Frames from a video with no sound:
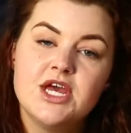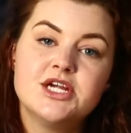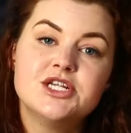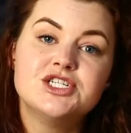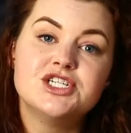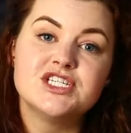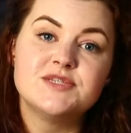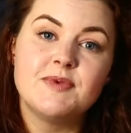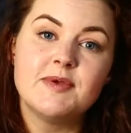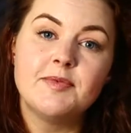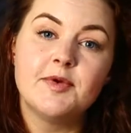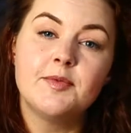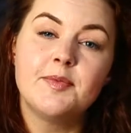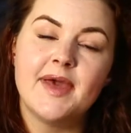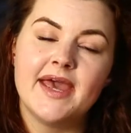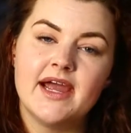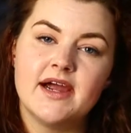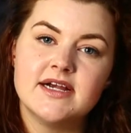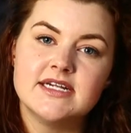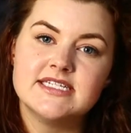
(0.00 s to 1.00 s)
Just be
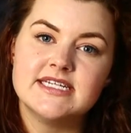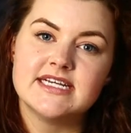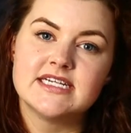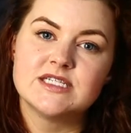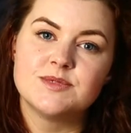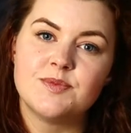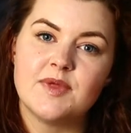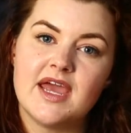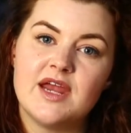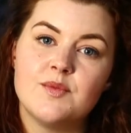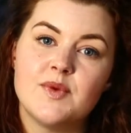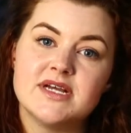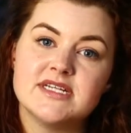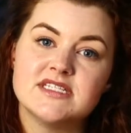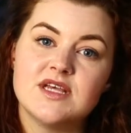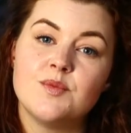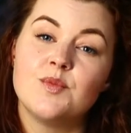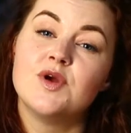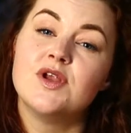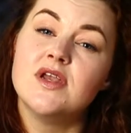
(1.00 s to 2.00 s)
prepared to explain why
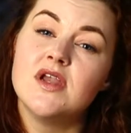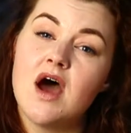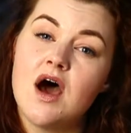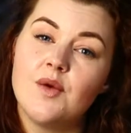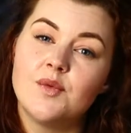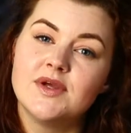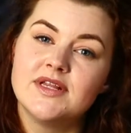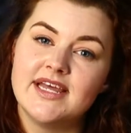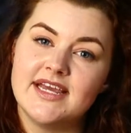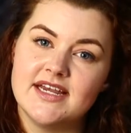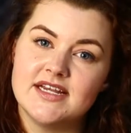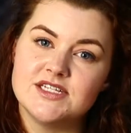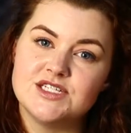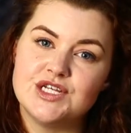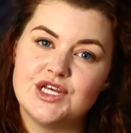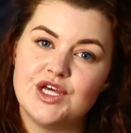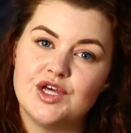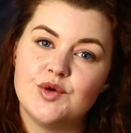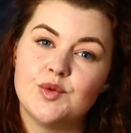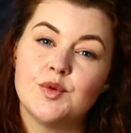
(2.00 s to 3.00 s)
someone not related
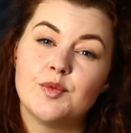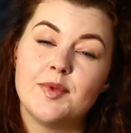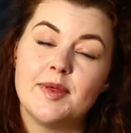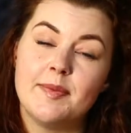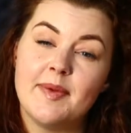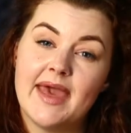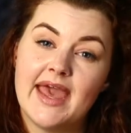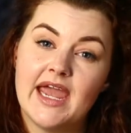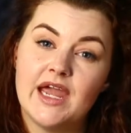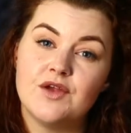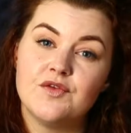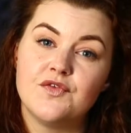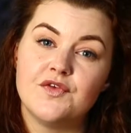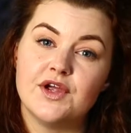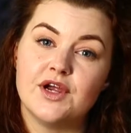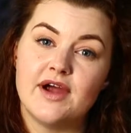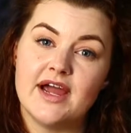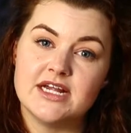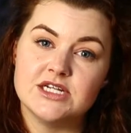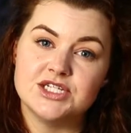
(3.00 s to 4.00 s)
to you will be paying for
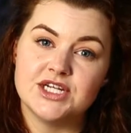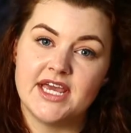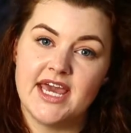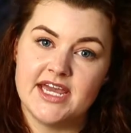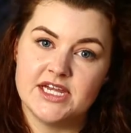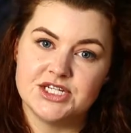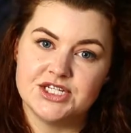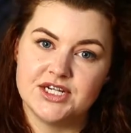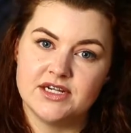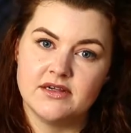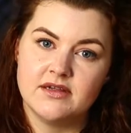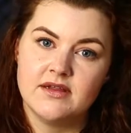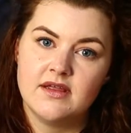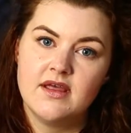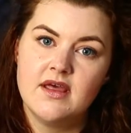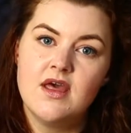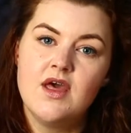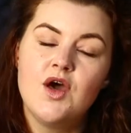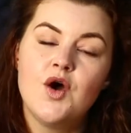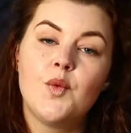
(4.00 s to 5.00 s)
your education.
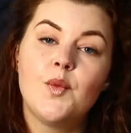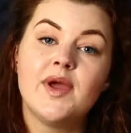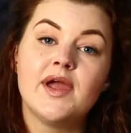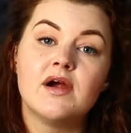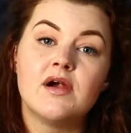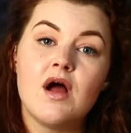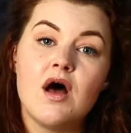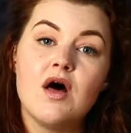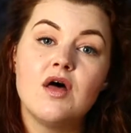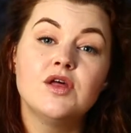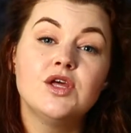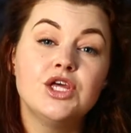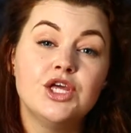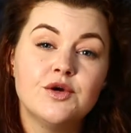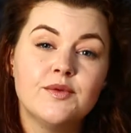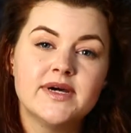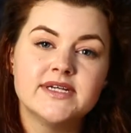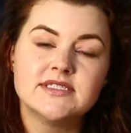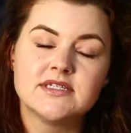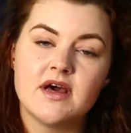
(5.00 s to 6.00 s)
We are all
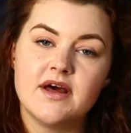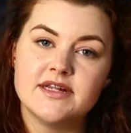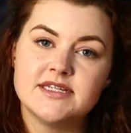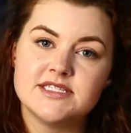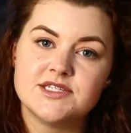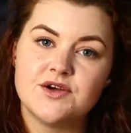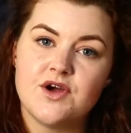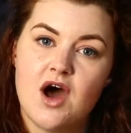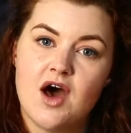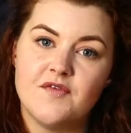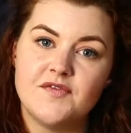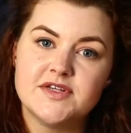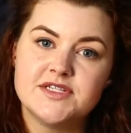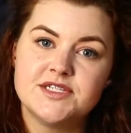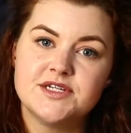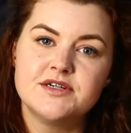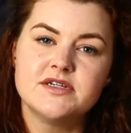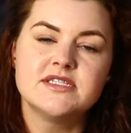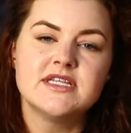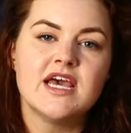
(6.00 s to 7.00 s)
U.S. consular
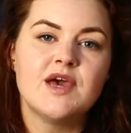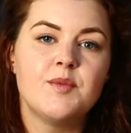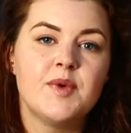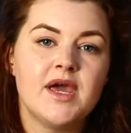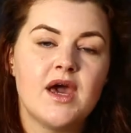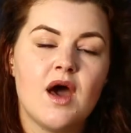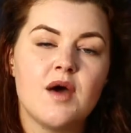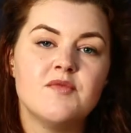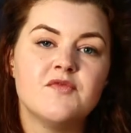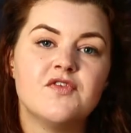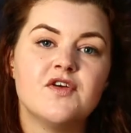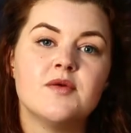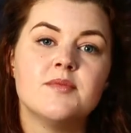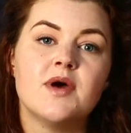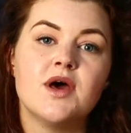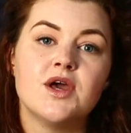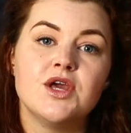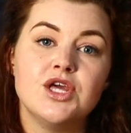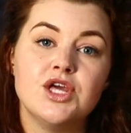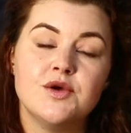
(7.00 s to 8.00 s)
officers and we come from
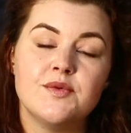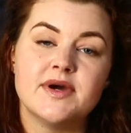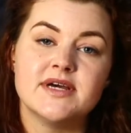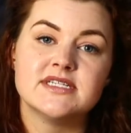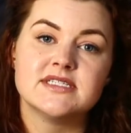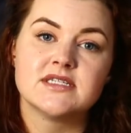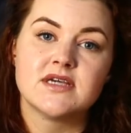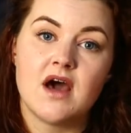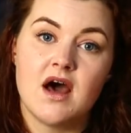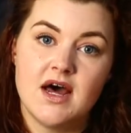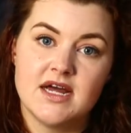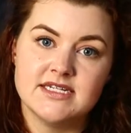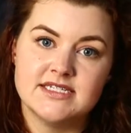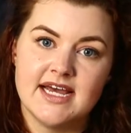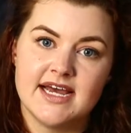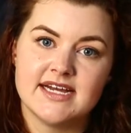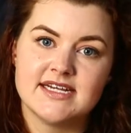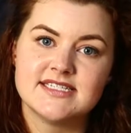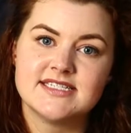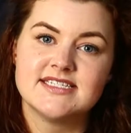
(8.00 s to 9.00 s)
a U.S.
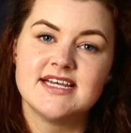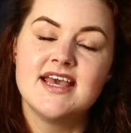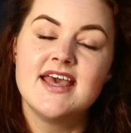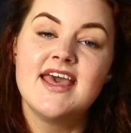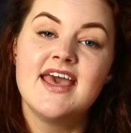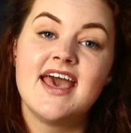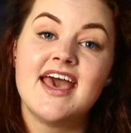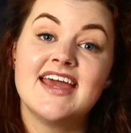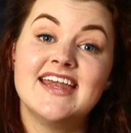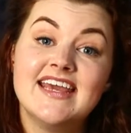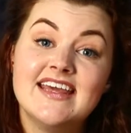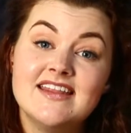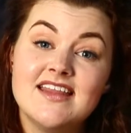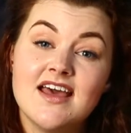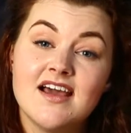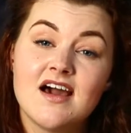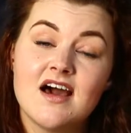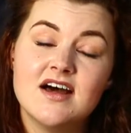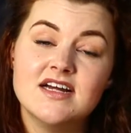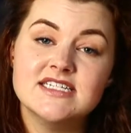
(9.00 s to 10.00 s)
context. And in
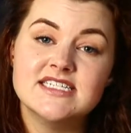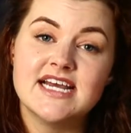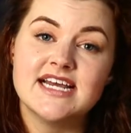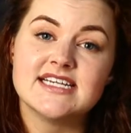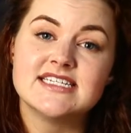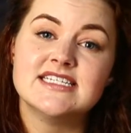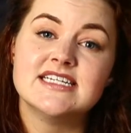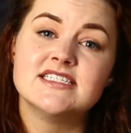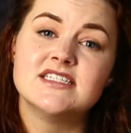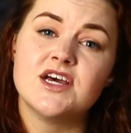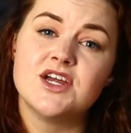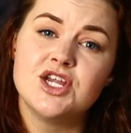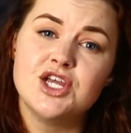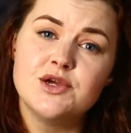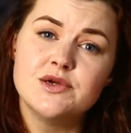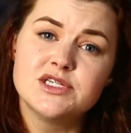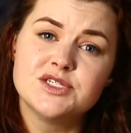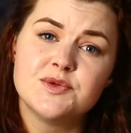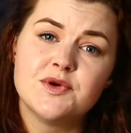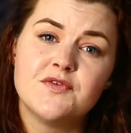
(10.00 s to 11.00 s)
that context, it's
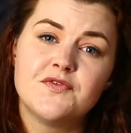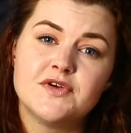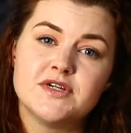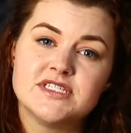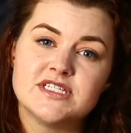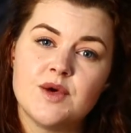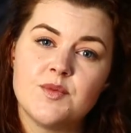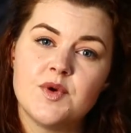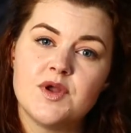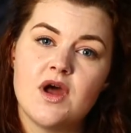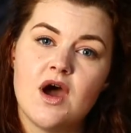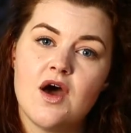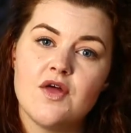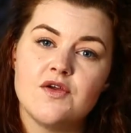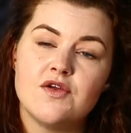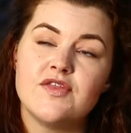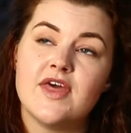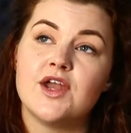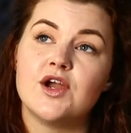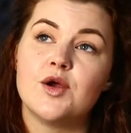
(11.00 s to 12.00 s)
unusual for someone
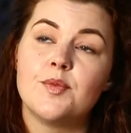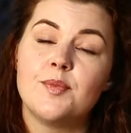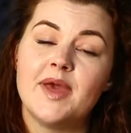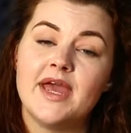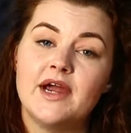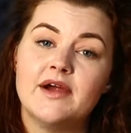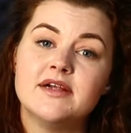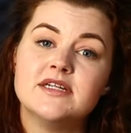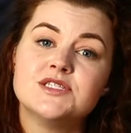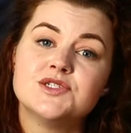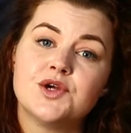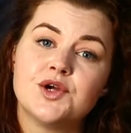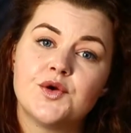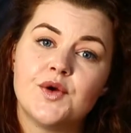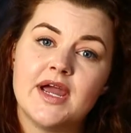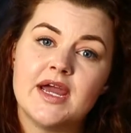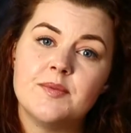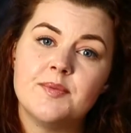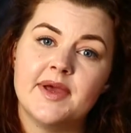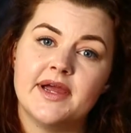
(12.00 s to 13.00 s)
other than our parents or
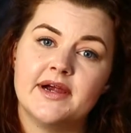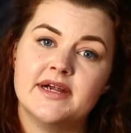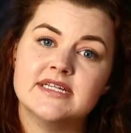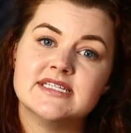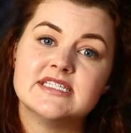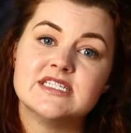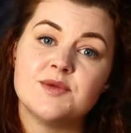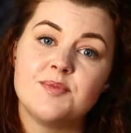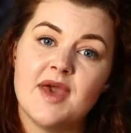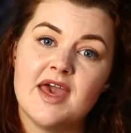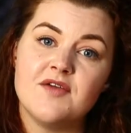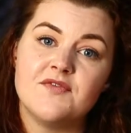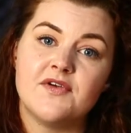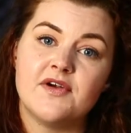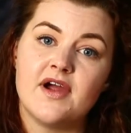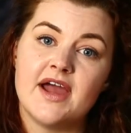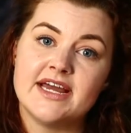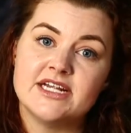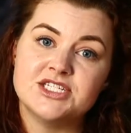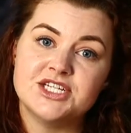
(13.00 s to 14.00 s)
grandparents to pay for
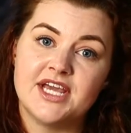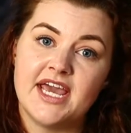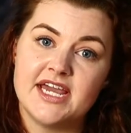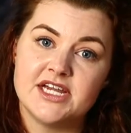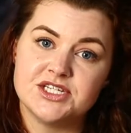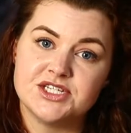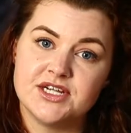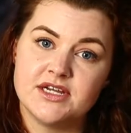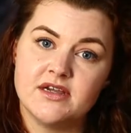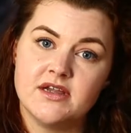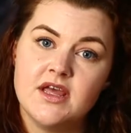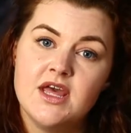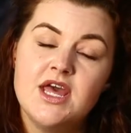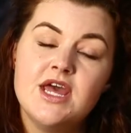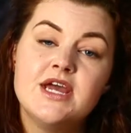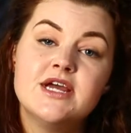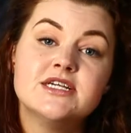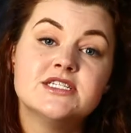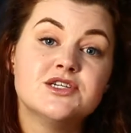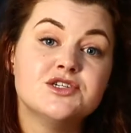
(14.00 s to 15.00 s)
our education.
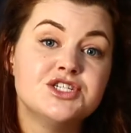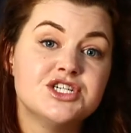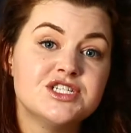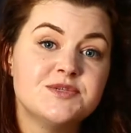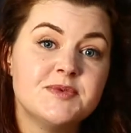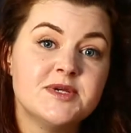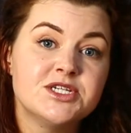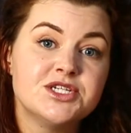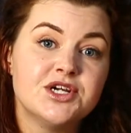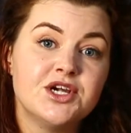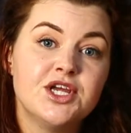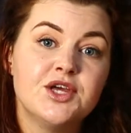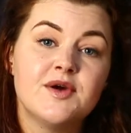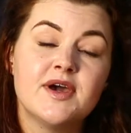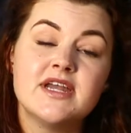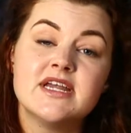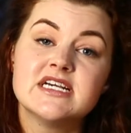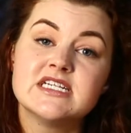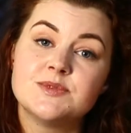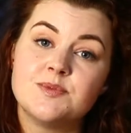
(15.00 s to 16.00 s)
So just be sure you
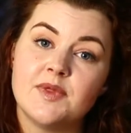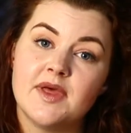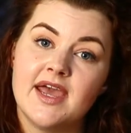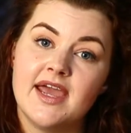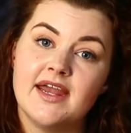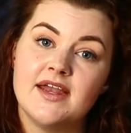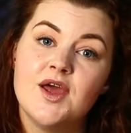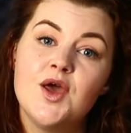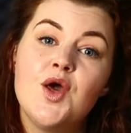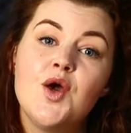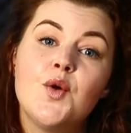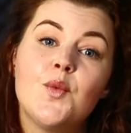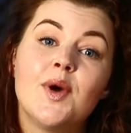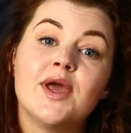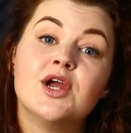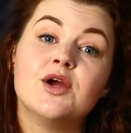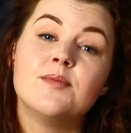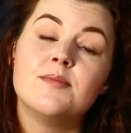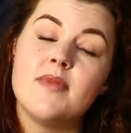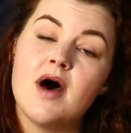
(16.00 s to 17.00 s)
can explain why
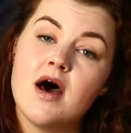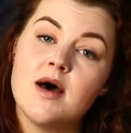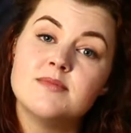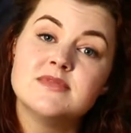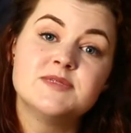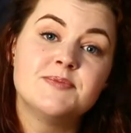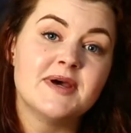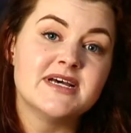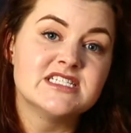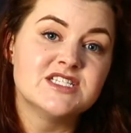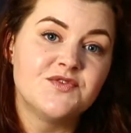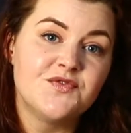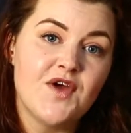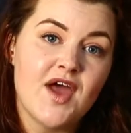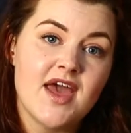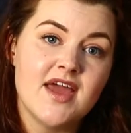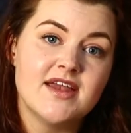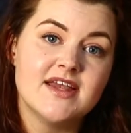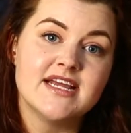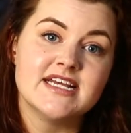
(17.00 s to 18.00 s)
your mom's best
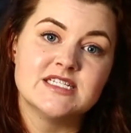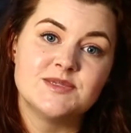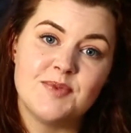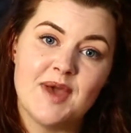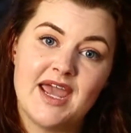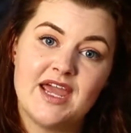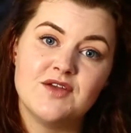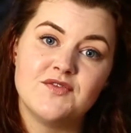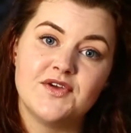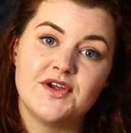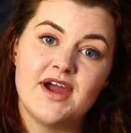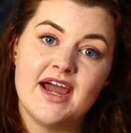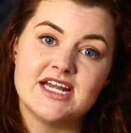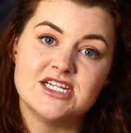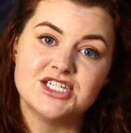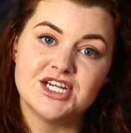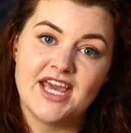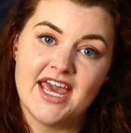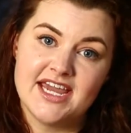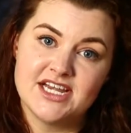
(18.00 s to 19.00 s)
friend is paying for your
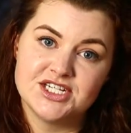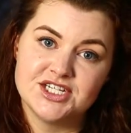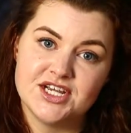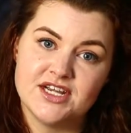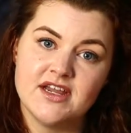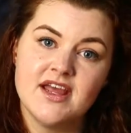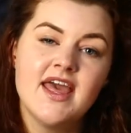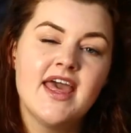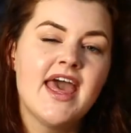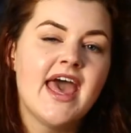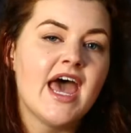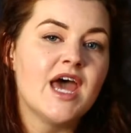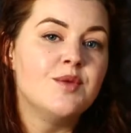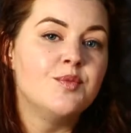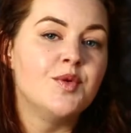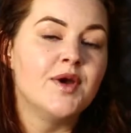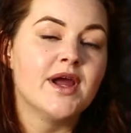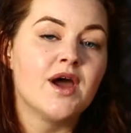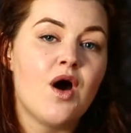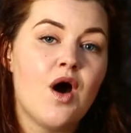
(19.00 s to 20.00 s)
education and
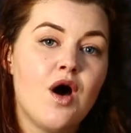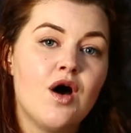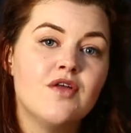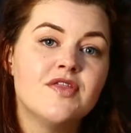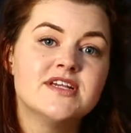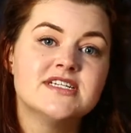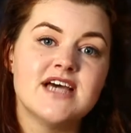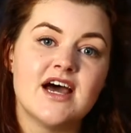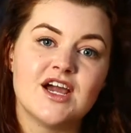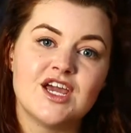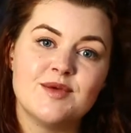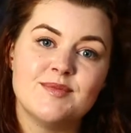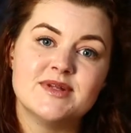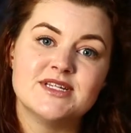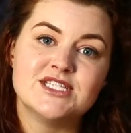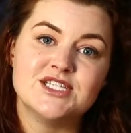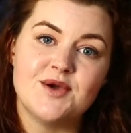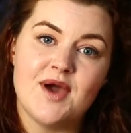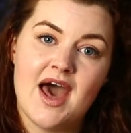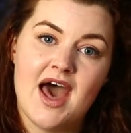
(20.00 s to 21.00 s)
bring all the
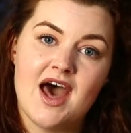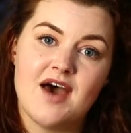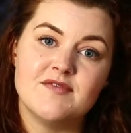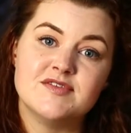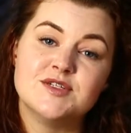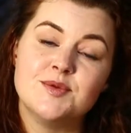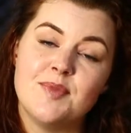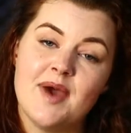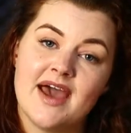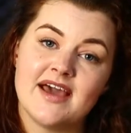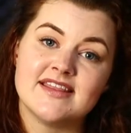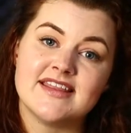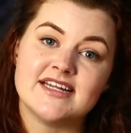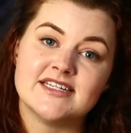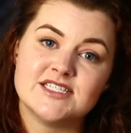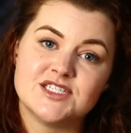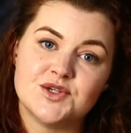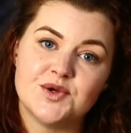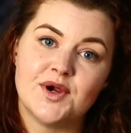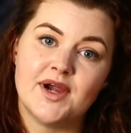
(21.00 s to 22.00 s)
documents you have to back
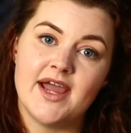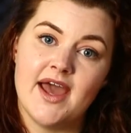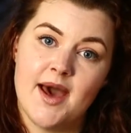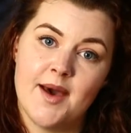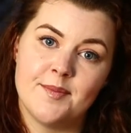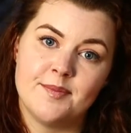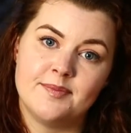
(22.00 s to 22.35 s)
that story up.